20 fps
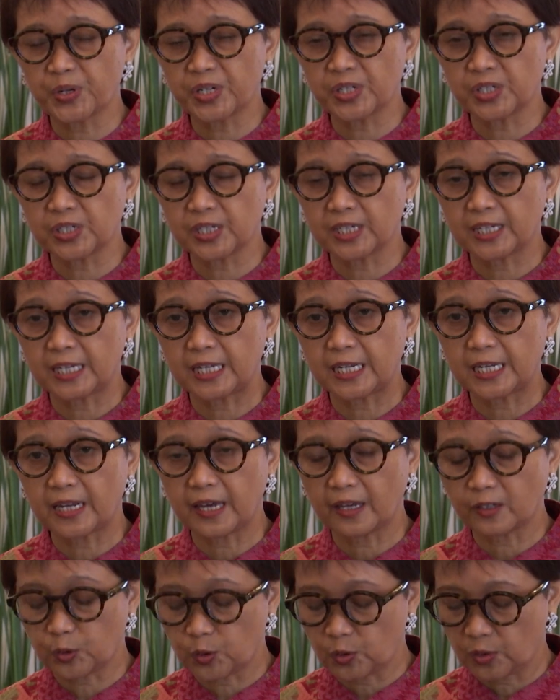and
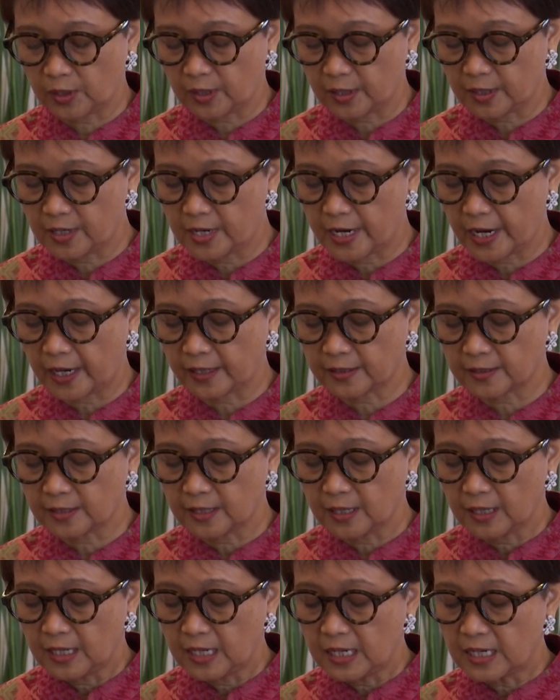Afghanistan were
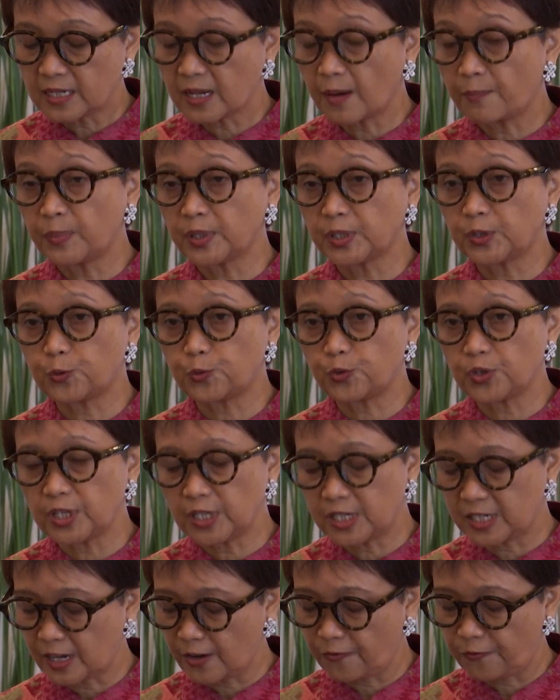also discussed in
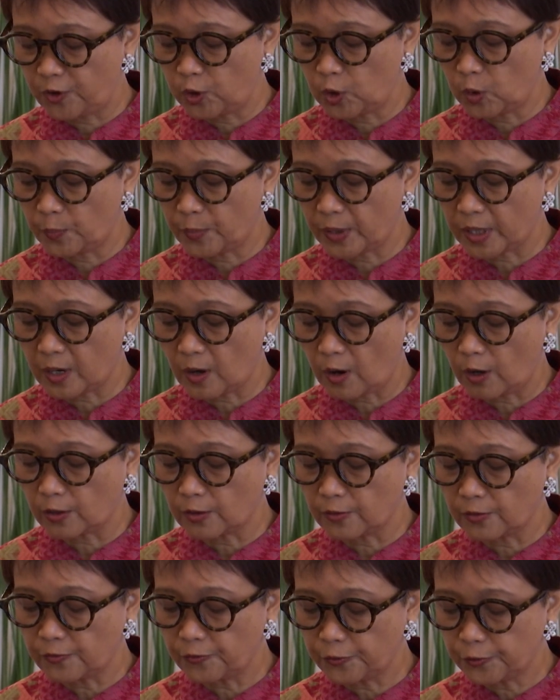the bilateral.